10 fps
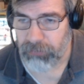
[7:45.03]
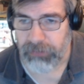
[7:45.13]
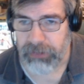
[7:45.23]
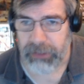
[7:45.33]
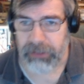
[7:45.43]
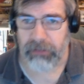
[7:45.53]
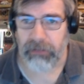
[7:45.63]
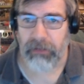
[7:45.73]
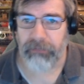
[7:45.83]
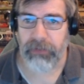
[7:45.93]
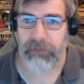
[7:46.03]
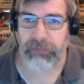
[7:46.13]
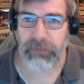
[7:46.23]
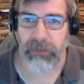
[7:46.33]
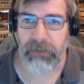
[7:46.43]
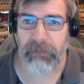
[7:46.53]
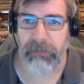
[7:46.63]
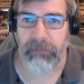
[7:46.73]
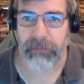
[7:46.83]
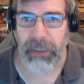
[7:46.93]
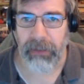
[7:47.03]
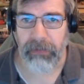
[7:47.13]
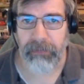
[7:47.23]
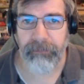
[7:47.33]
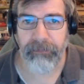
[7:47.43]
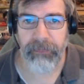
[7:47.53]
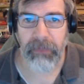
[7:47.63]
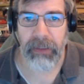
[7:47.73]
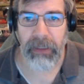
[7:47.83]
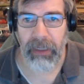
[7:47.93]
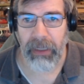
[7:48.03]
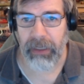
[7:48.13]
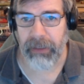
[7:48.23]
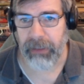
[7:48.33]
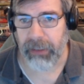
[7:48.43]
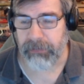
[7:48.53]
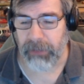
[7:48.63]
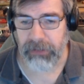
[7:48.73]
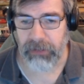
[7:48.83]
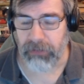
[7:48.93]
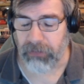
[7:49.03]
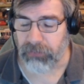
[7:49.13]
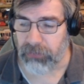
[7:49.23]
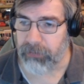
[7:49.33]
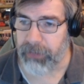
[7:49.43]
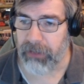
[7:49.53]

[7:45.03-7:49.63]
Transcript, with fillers: new section of the control panel. And as mentioned, the control